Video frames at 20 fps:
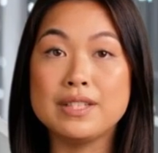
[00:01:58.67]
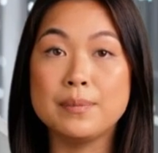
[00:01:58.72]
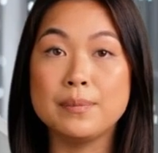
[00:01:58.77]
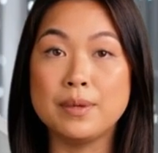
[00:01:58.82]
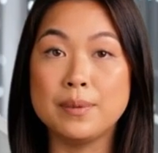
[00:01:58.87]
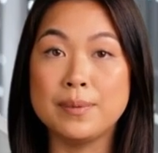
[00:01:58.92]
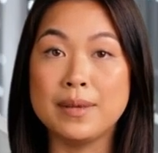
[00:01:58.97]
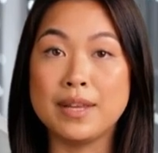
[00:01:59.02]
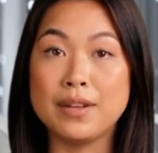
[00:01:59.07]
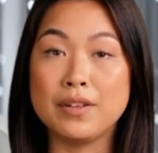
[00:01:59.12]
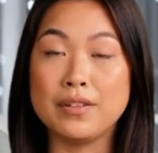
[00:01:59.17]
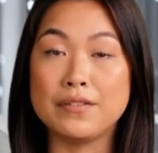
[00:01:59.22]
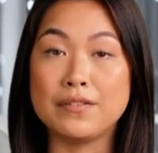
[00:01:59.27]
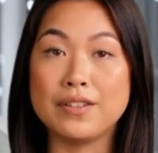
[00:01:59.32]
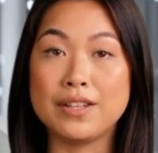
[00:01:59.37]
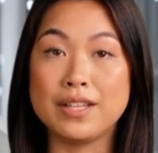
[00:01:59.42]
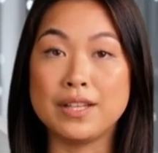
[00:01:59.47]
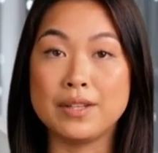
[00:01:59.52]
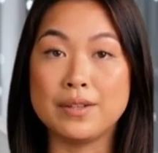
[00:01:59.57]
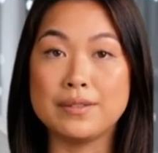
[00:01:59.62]
to prepare it
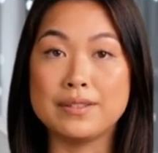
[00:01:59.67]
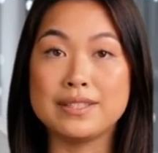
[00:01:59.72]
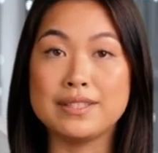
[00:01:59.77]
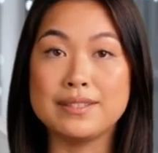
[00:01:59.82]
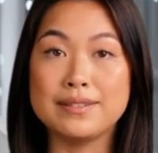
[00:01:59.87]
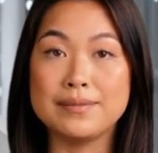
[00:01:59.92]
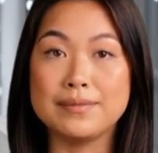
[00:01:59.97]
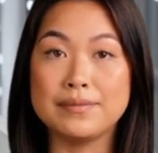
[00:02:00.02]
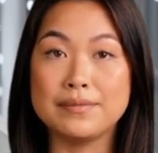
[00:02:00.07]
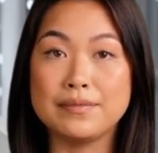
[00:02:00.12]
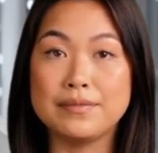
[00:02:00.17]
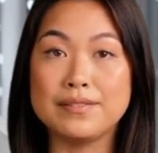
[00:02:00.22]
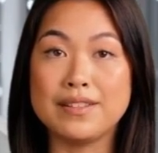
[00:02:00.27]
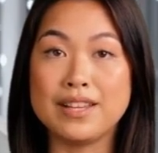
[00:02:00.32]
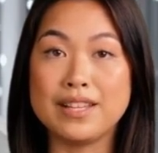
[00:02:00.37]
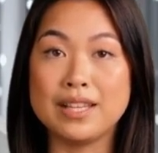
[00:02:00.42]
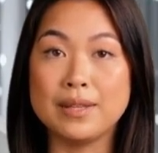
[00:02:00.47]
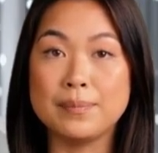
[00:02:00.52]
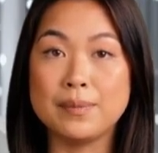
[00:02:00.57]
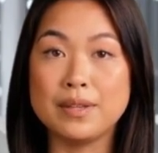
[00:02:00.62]
for use.
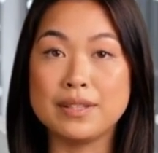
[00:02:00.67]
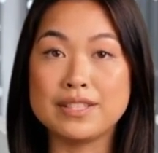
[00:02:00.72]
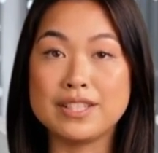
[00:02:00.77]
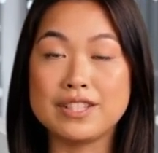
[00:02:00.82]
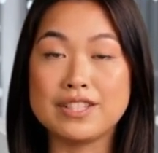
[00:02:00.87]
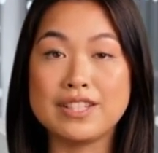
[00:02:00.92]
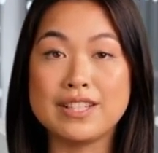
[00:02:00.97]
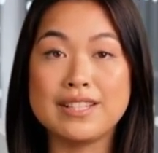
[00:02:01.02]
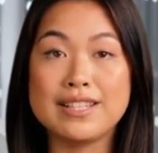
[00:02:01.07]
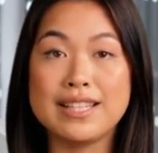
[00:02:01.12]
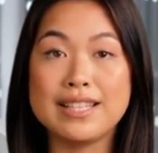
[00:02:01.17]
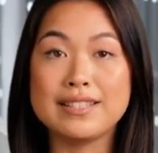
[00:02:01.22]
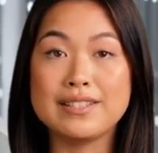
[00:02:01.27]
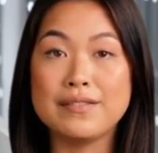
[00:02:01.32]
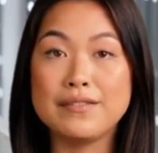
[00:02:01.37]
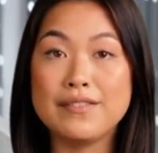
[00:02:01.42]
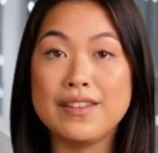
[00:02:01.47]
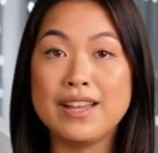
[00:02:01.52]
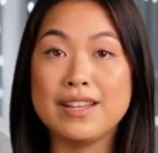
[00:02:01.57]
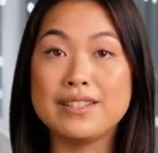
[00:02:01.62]
The new partition needs
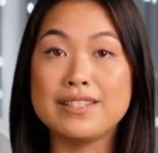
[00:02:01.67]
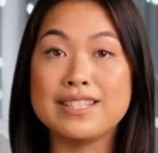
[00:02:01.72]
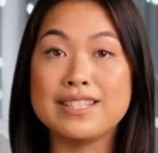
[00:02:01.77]
a file